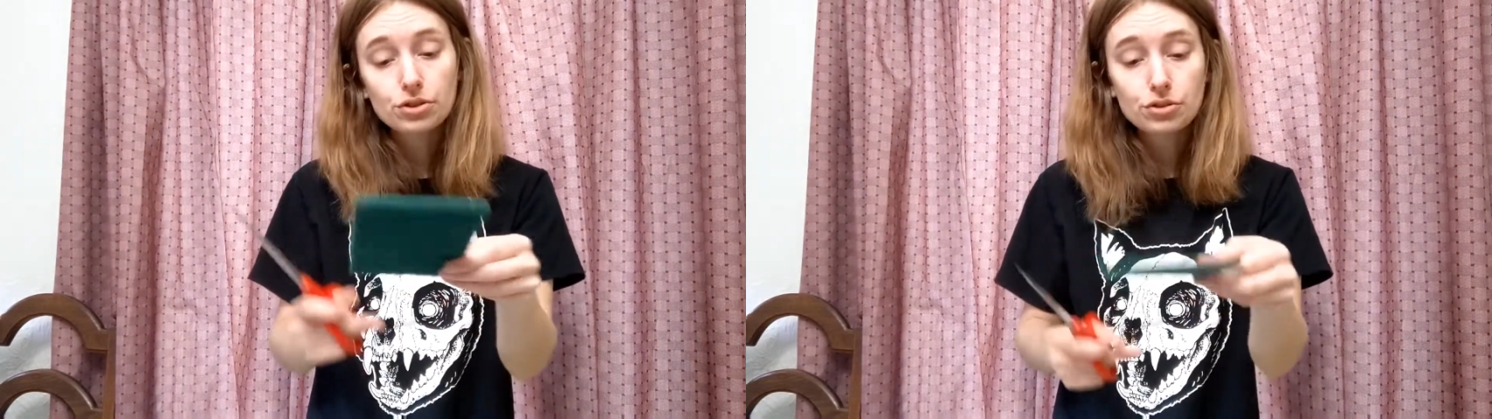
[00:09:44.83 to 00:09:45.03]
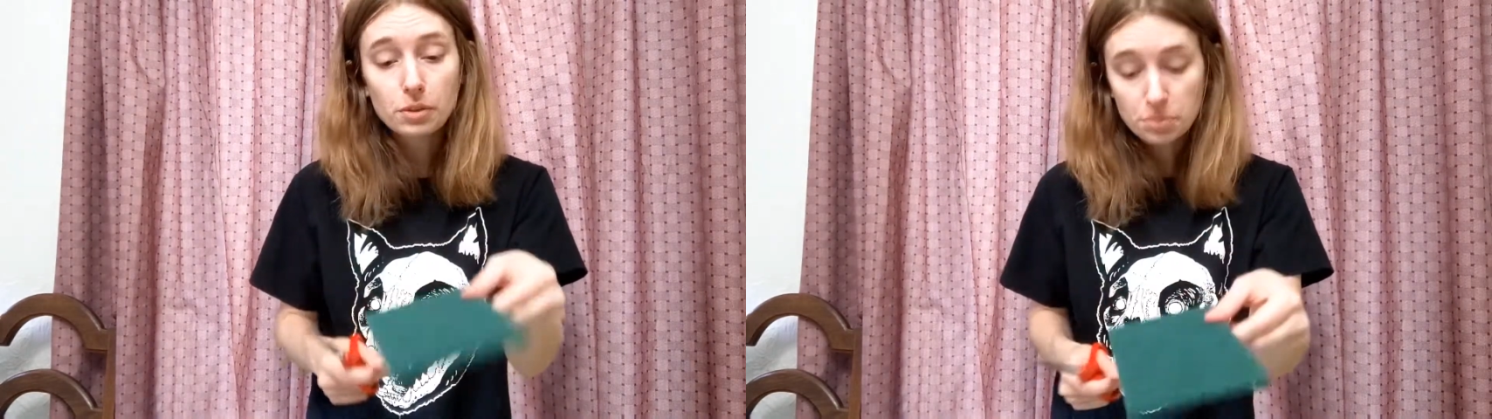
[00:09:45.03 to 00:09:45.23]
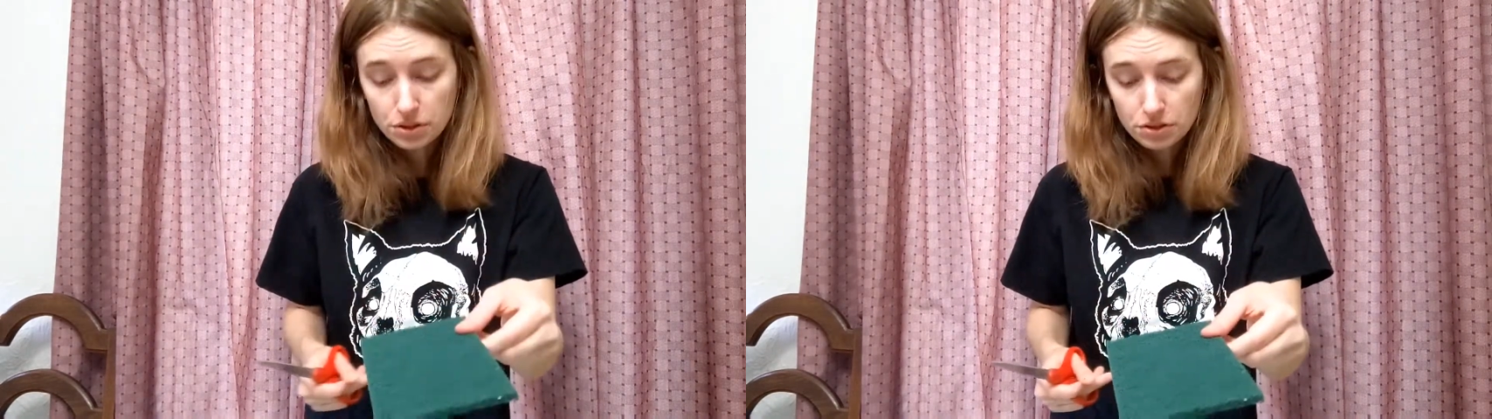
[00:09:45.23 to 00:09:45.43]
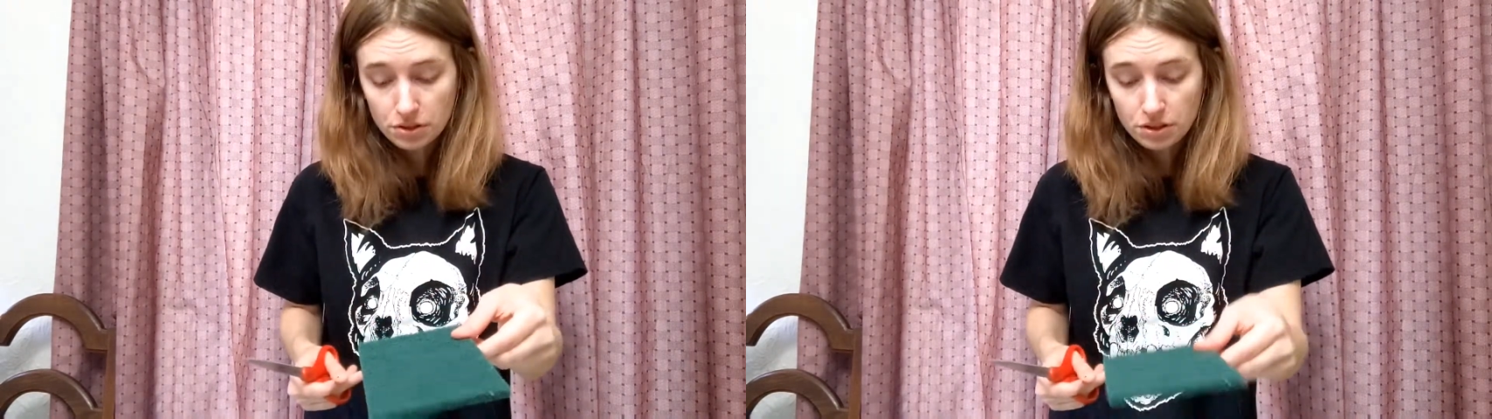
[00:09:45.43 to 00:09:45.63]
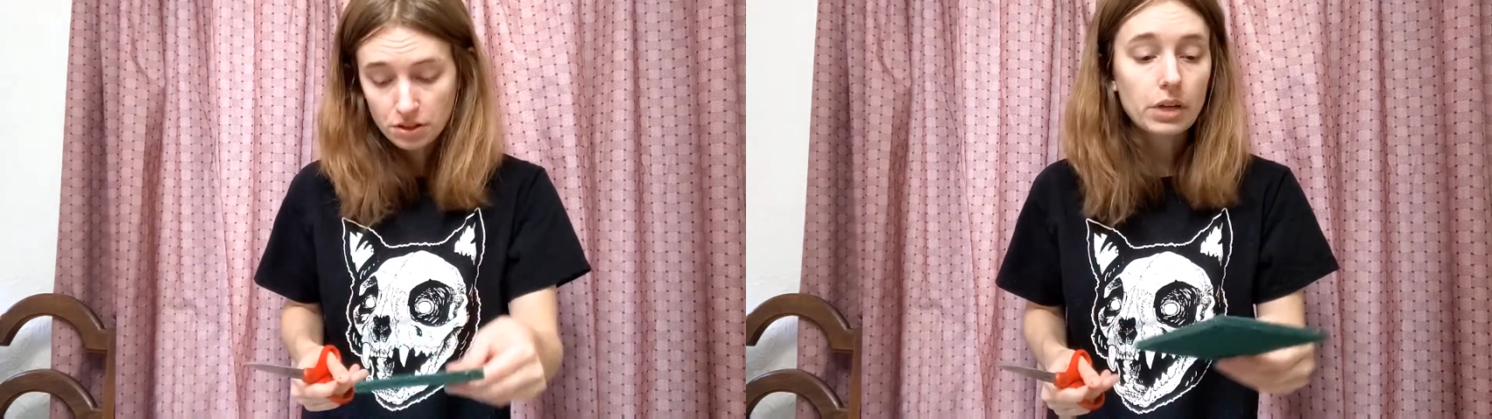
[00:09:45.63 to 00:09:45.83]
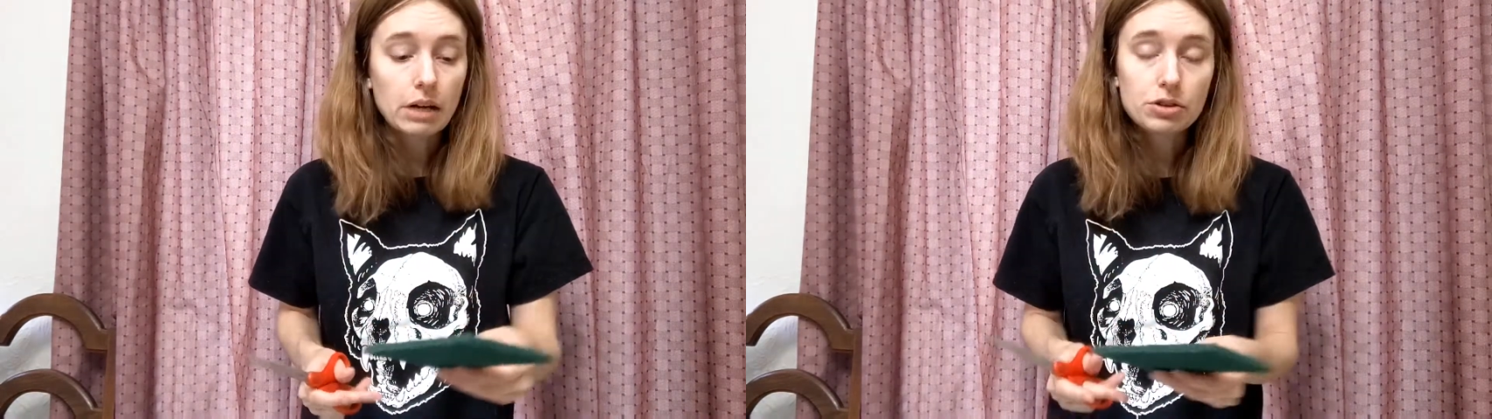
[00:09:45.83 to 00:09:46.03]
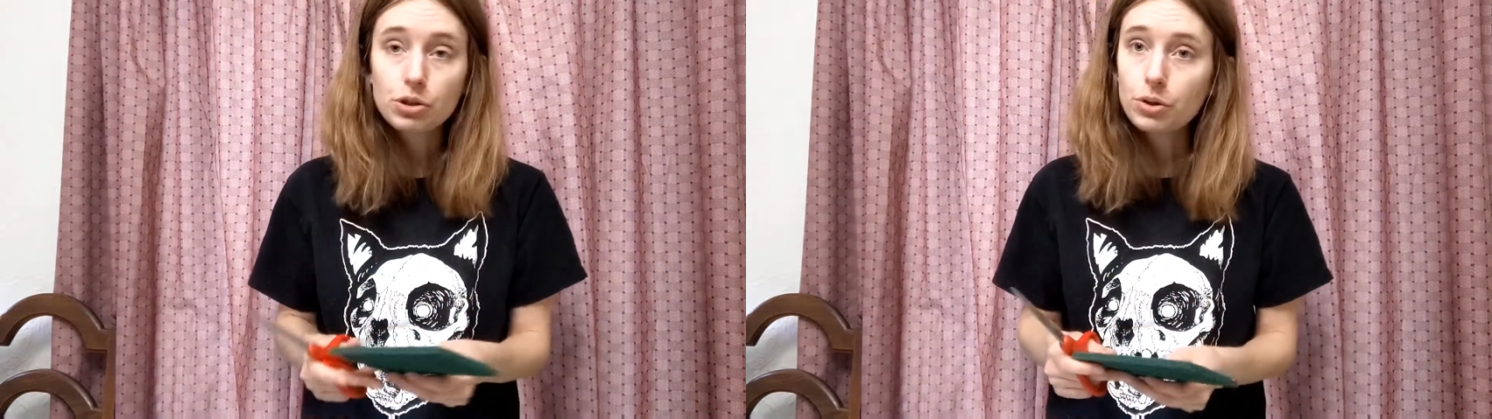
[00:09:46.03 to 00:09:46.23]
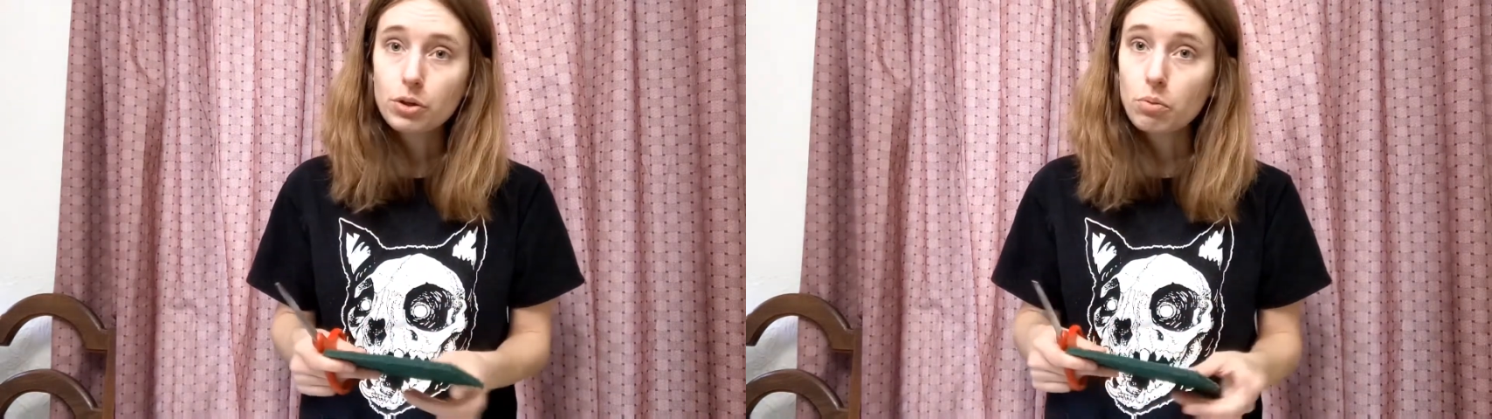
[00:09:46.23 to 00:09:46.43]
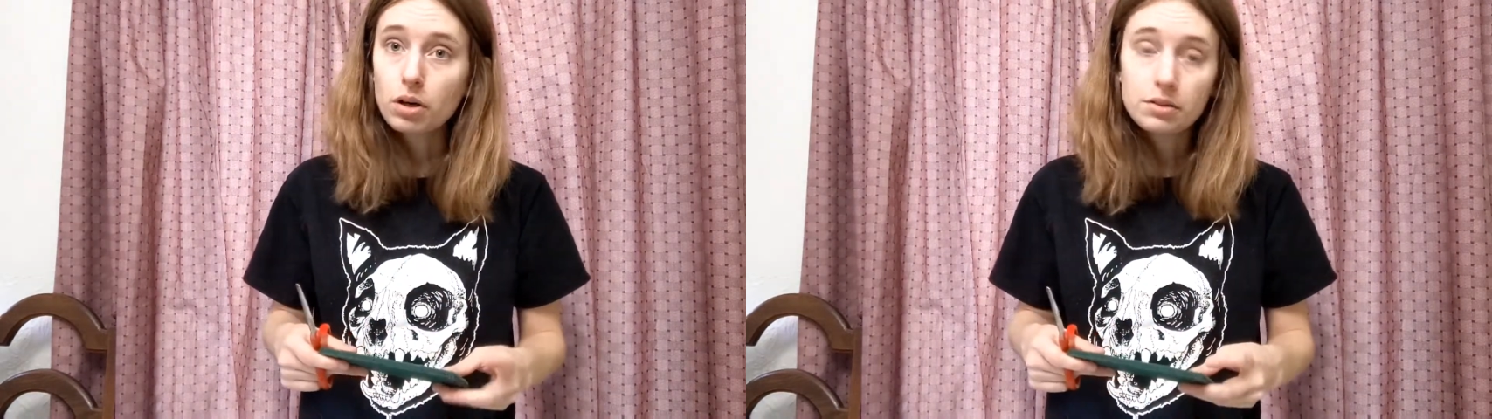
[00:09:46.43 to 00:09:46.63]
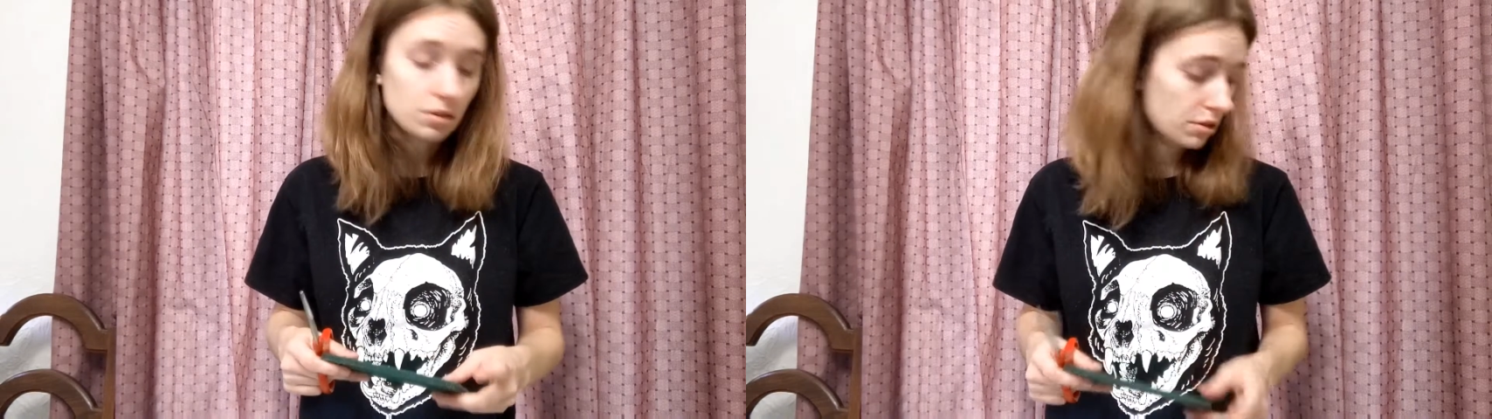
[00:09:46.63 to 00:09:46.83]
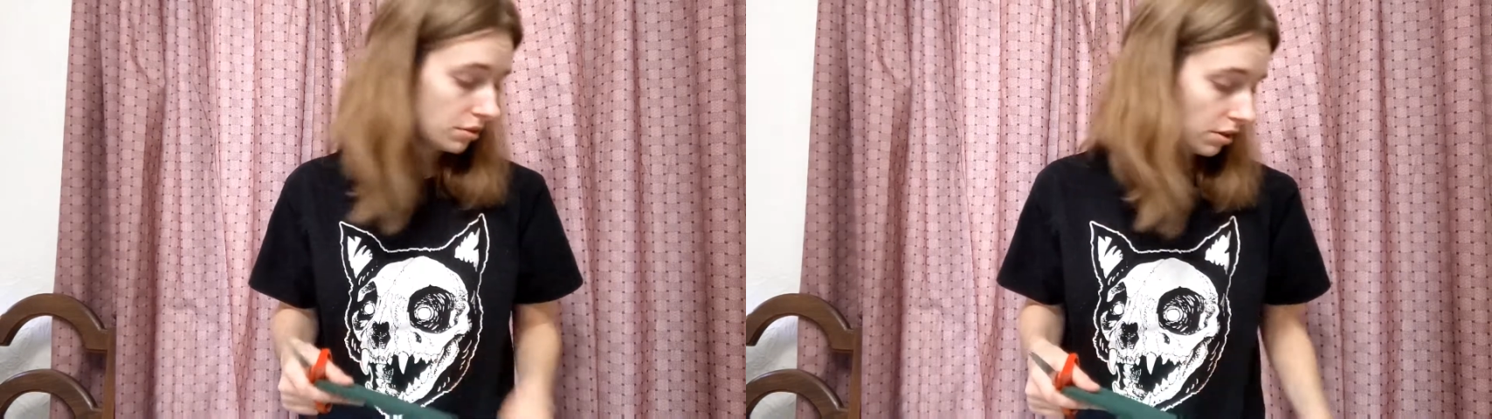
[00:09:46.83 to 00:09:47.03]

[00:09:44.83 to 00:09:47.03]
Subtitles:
strips. You can have shorter ones.